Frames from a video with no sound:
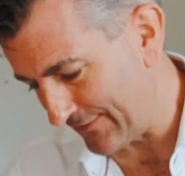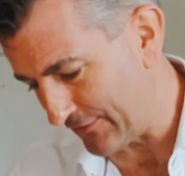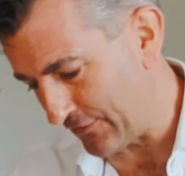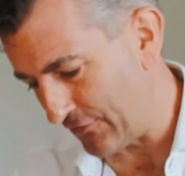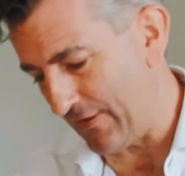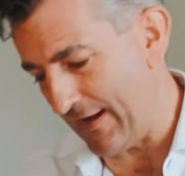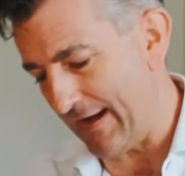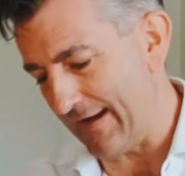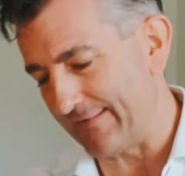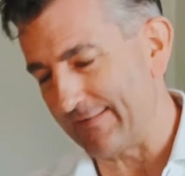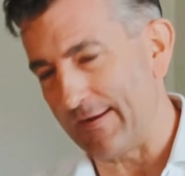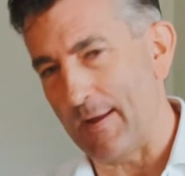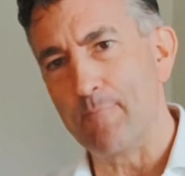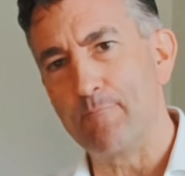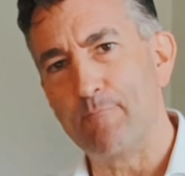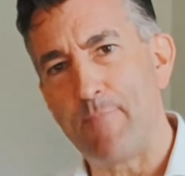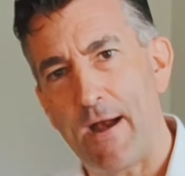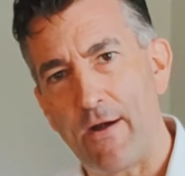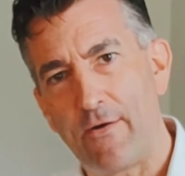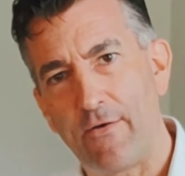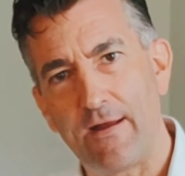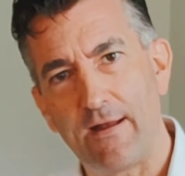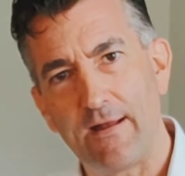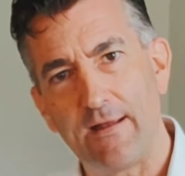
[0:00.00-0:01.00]
creates a
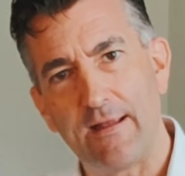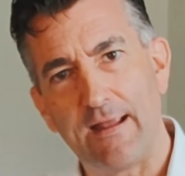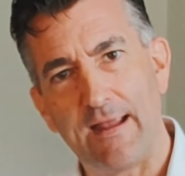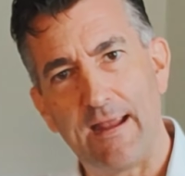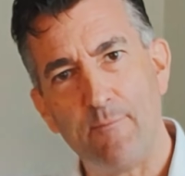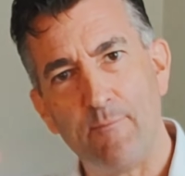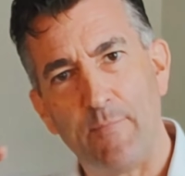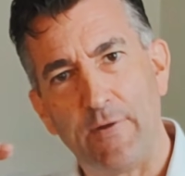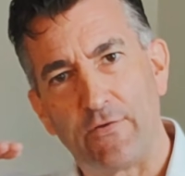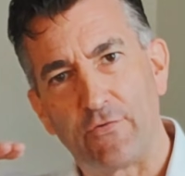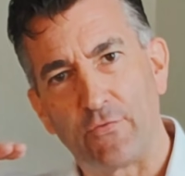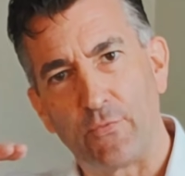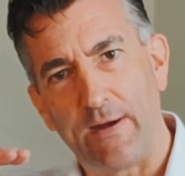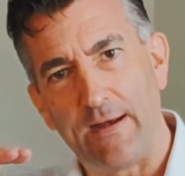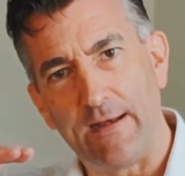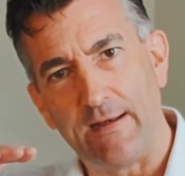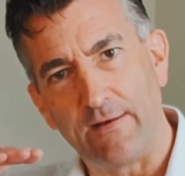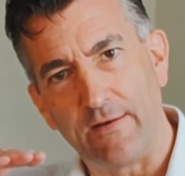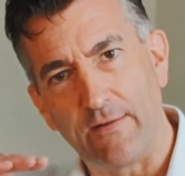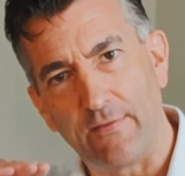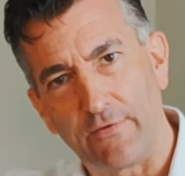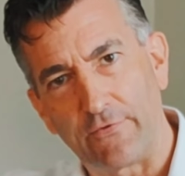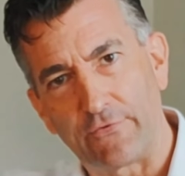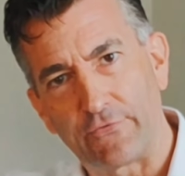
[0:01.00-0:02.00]
barrier in
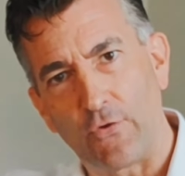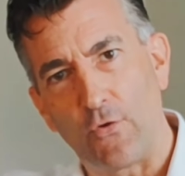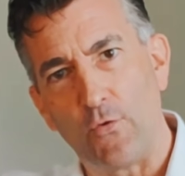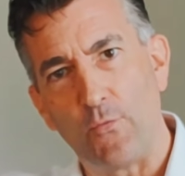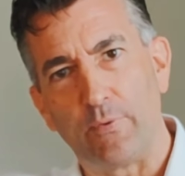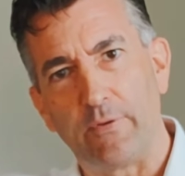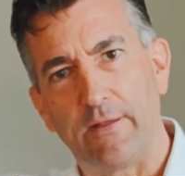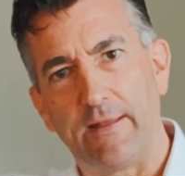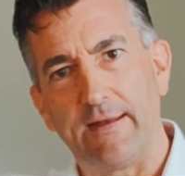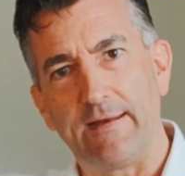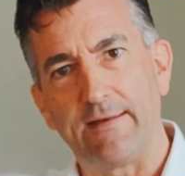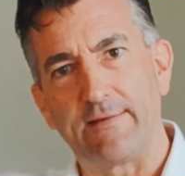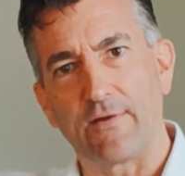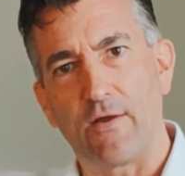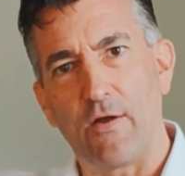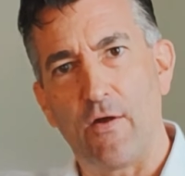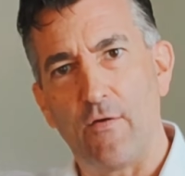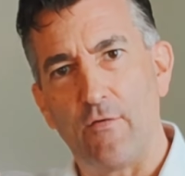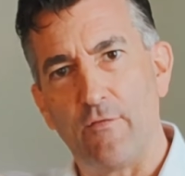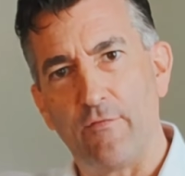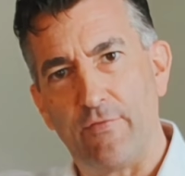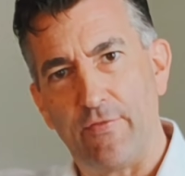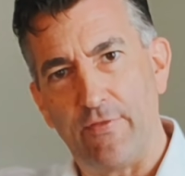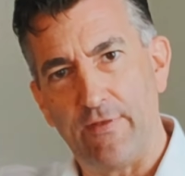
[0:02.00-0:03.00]
between the sole plate
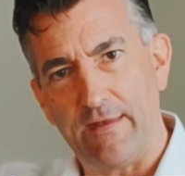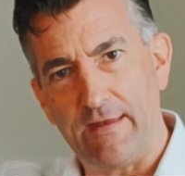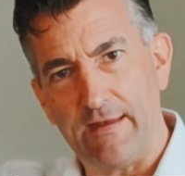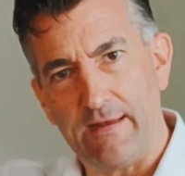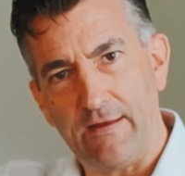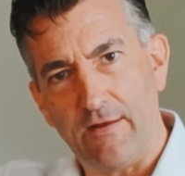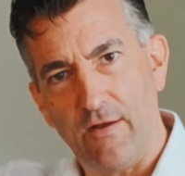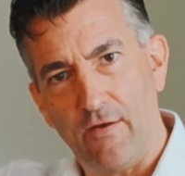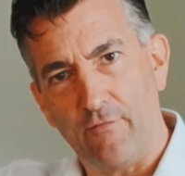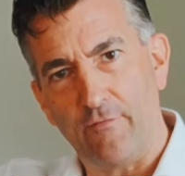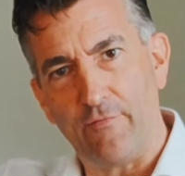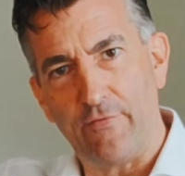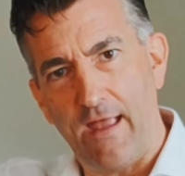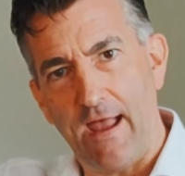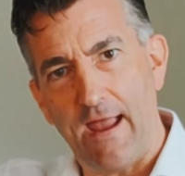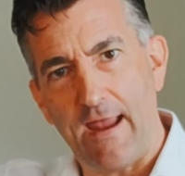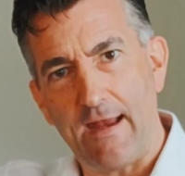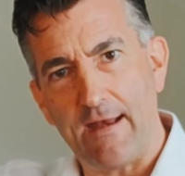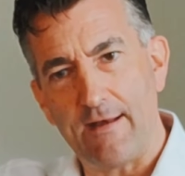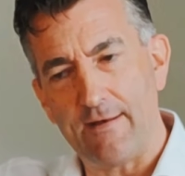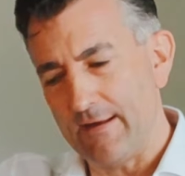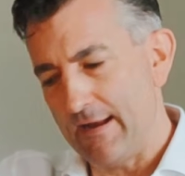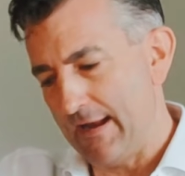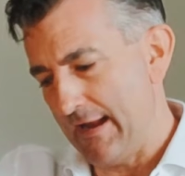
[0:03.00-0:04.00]
of the
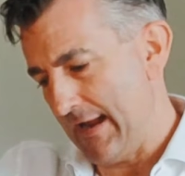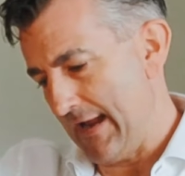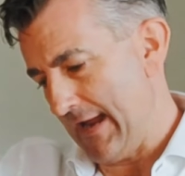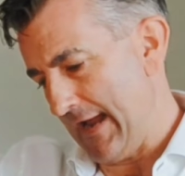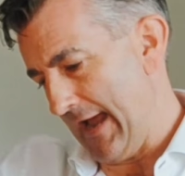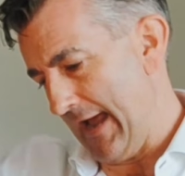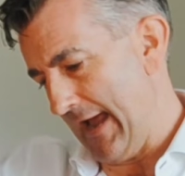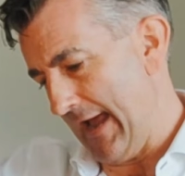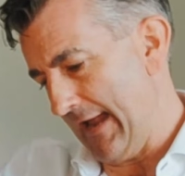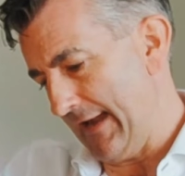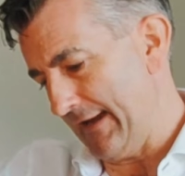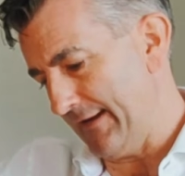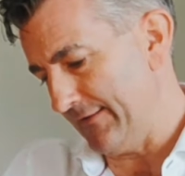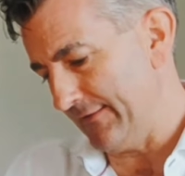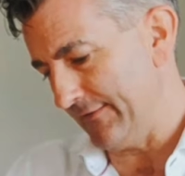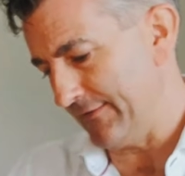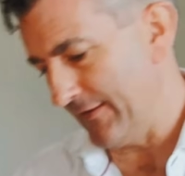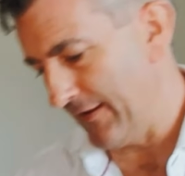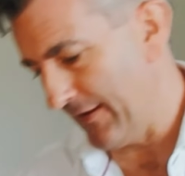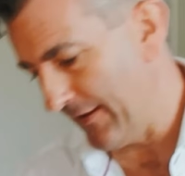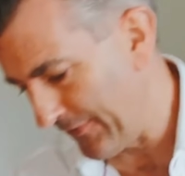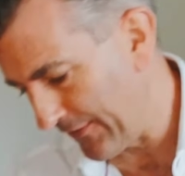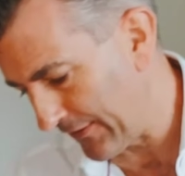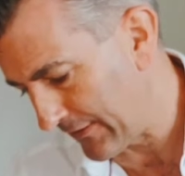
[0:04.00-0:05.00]
iron and
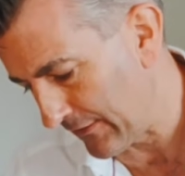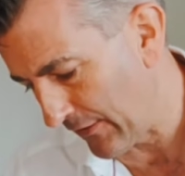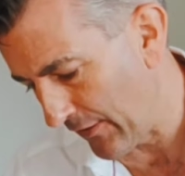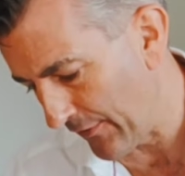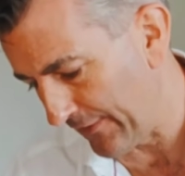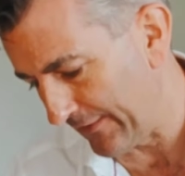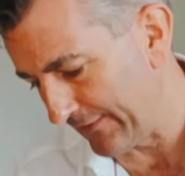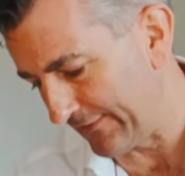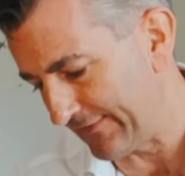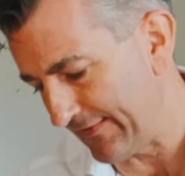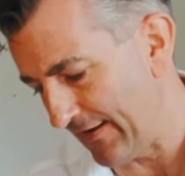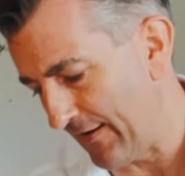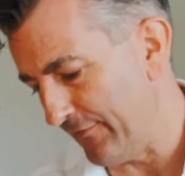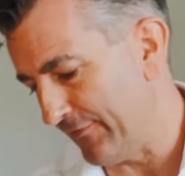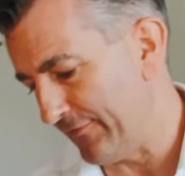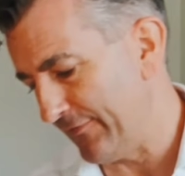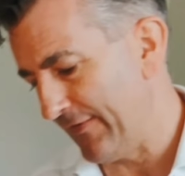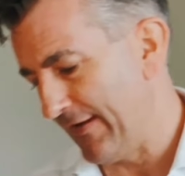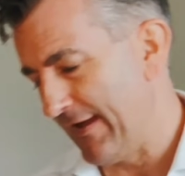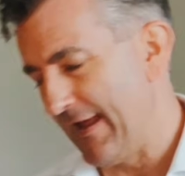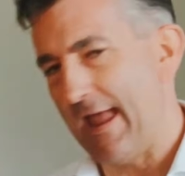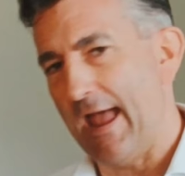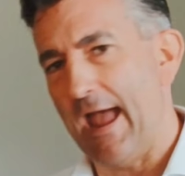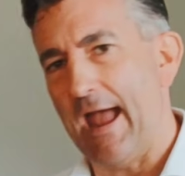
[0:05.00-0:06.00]
the cloth itself,
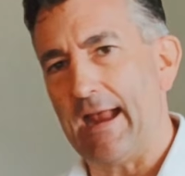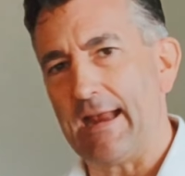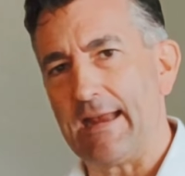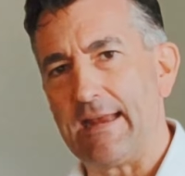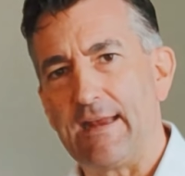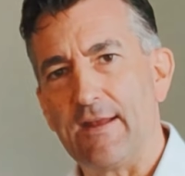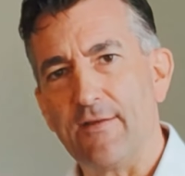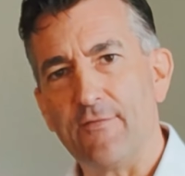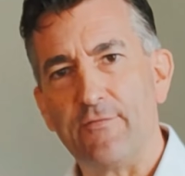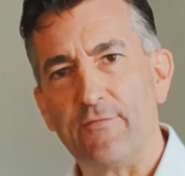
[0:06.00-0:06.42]
and